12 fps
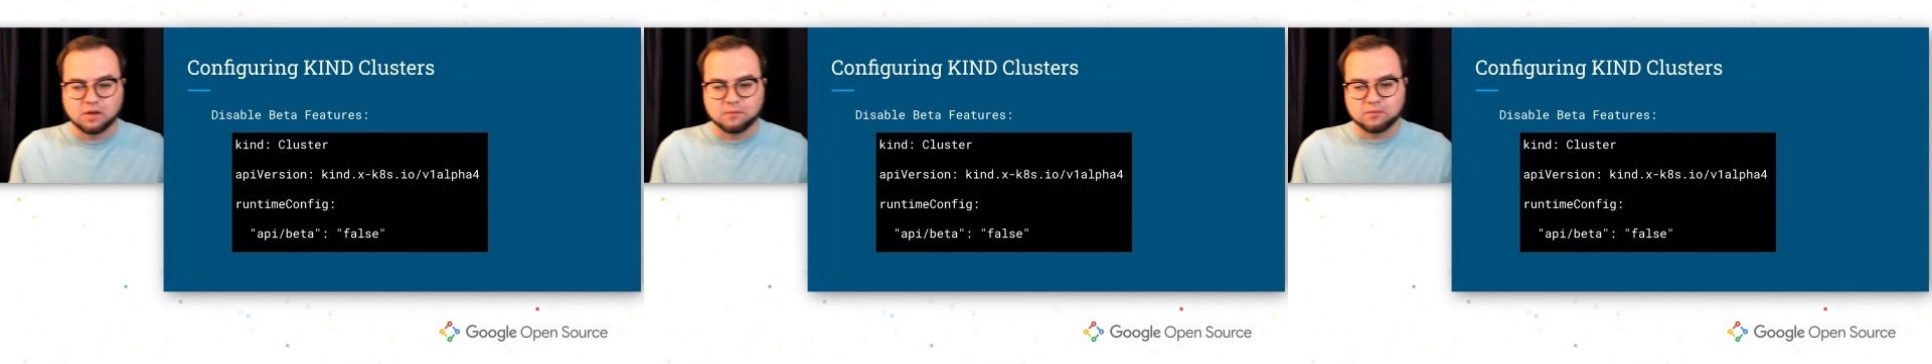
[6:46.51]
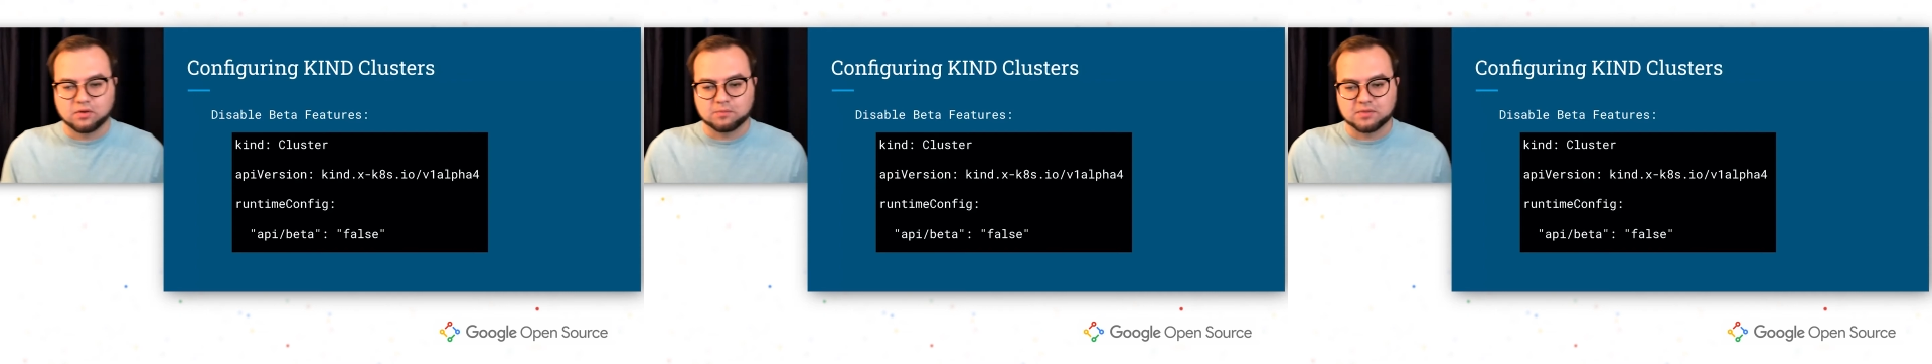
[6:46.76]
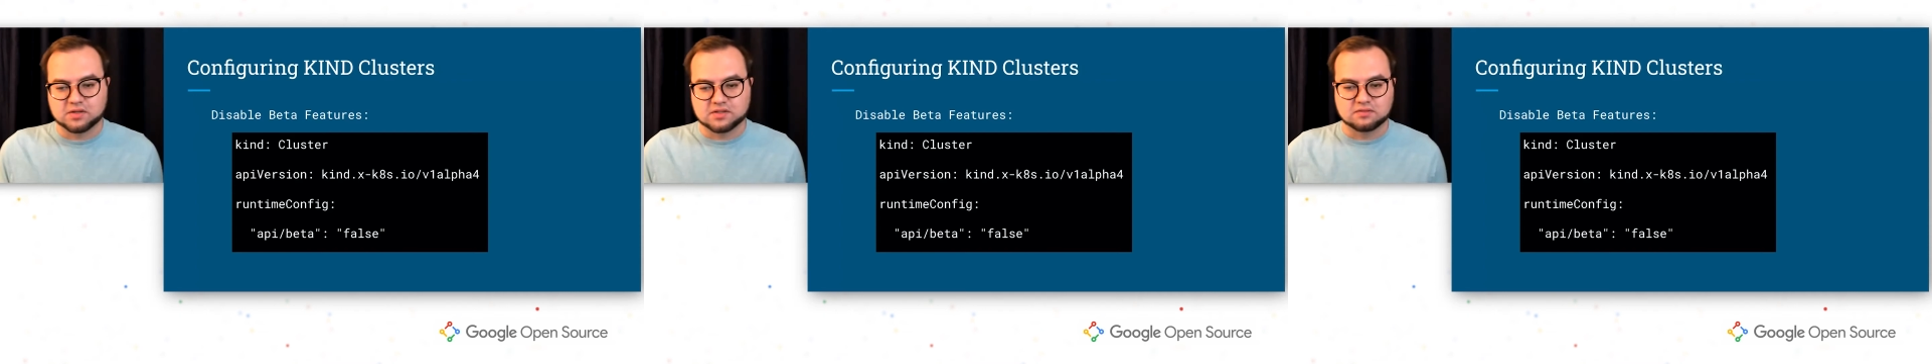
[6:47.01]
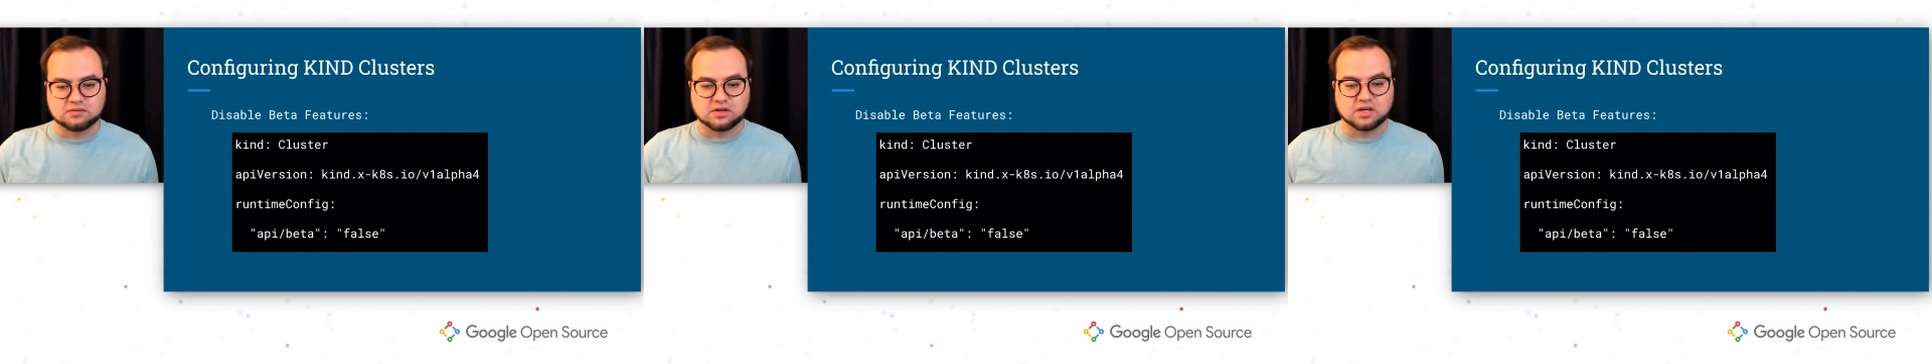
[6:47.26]
We hope this
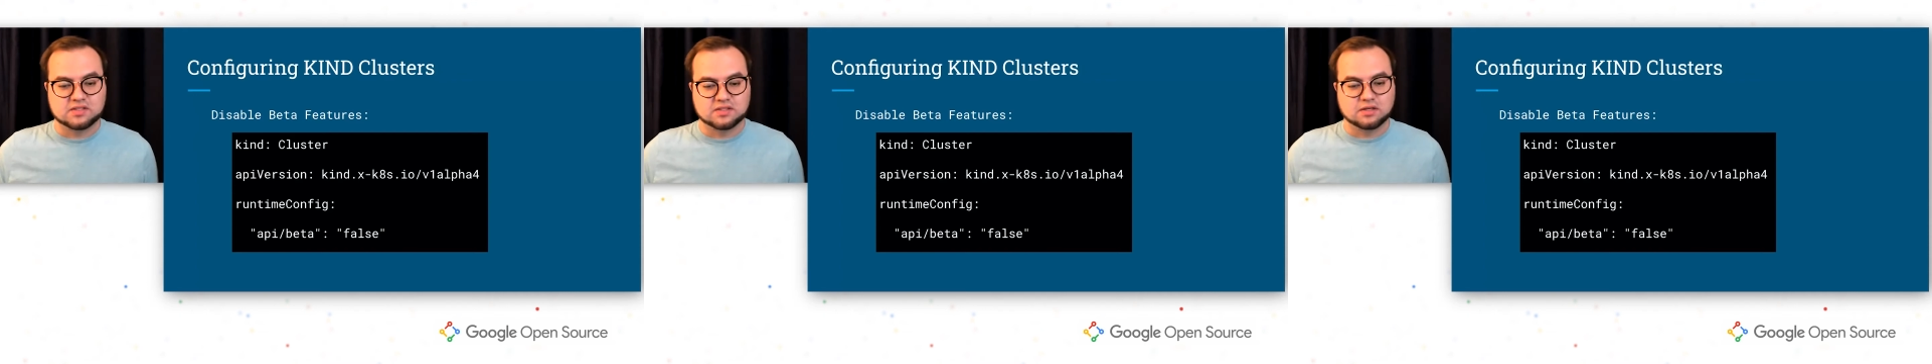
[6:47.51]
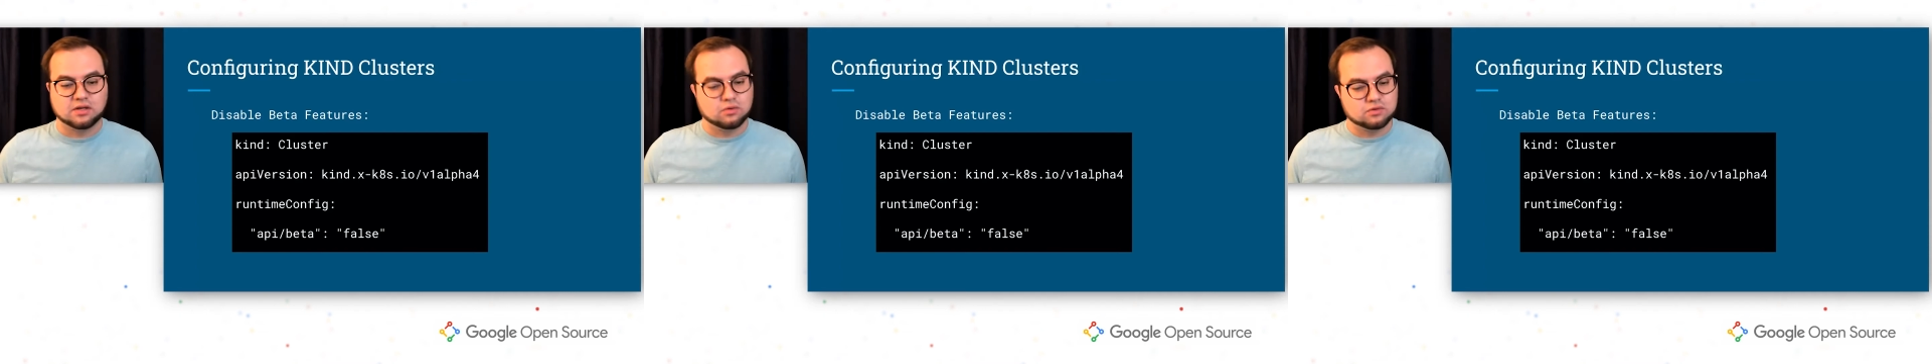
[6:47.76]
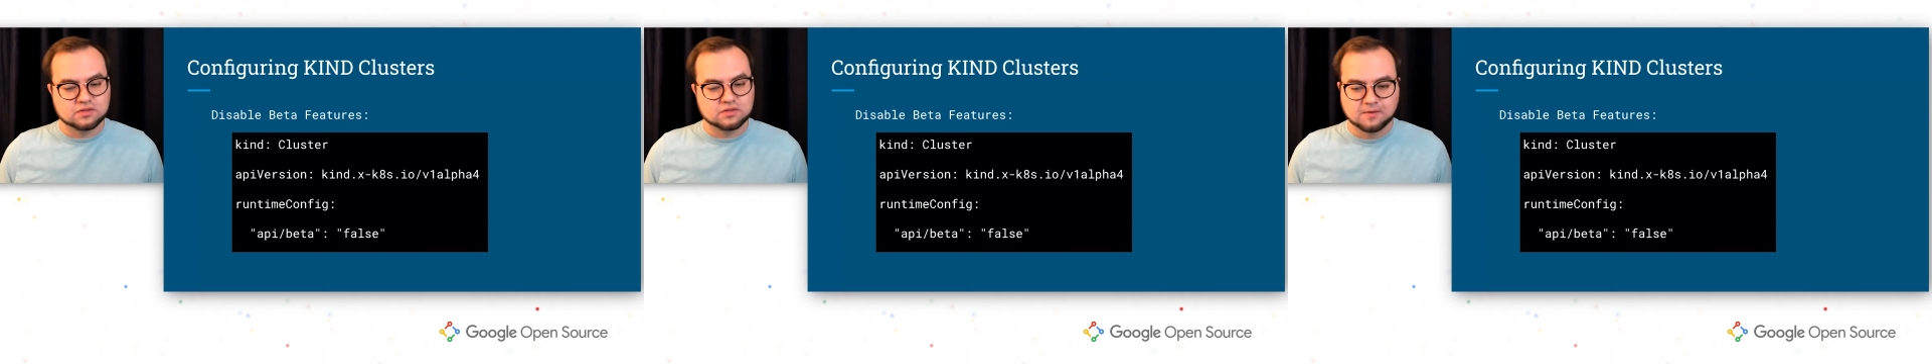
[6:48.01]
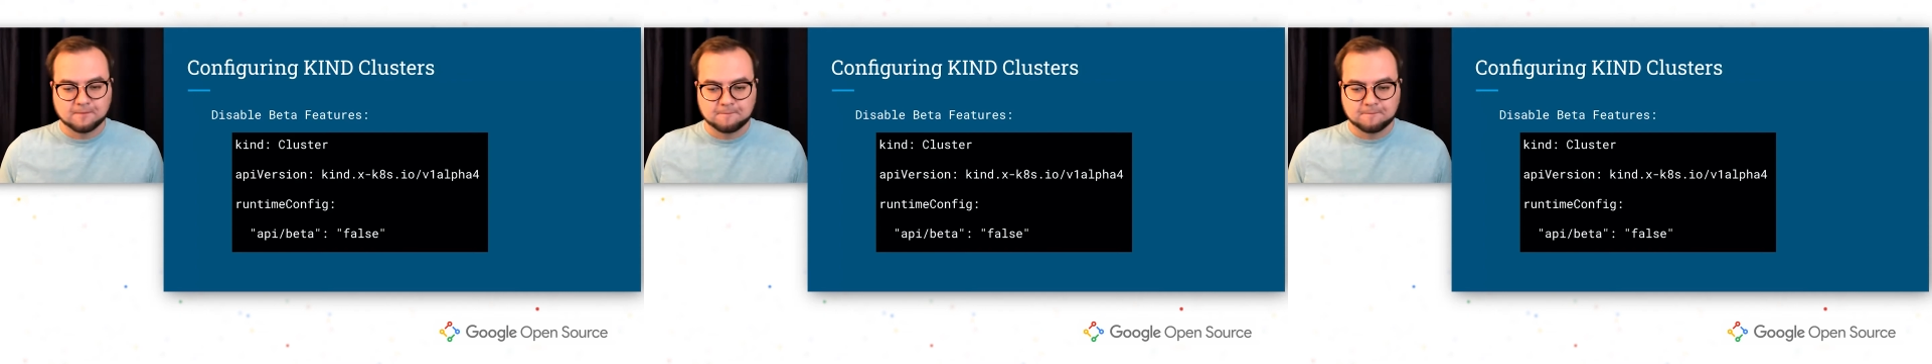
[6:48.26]
is very easy to use.